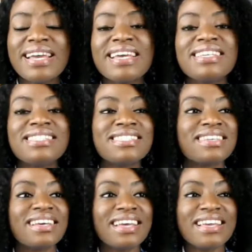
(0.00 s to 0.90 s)

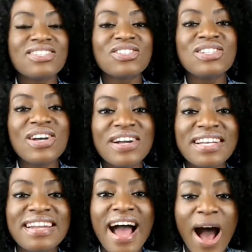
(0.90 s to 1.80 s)
is
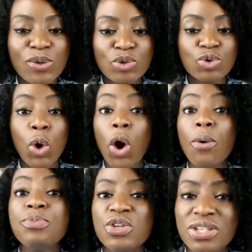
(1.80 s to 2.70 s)
learning how to
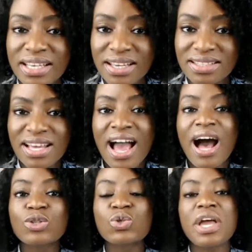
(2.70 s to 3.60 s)
communicate,
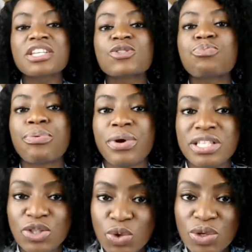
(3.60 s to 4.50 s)
how to
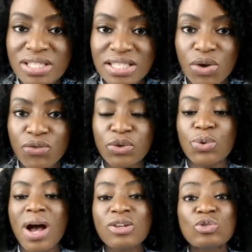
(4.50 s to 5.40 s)
express yourself,
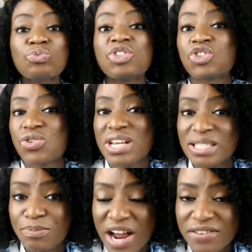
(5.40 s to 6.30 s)
how to be
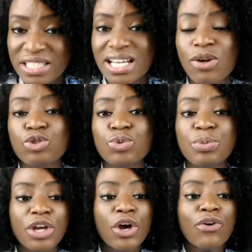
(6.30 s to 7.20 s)
transparent, how to
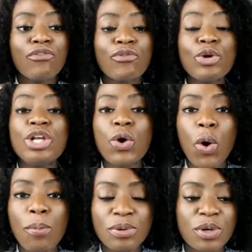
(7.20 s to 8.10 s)
be fully open.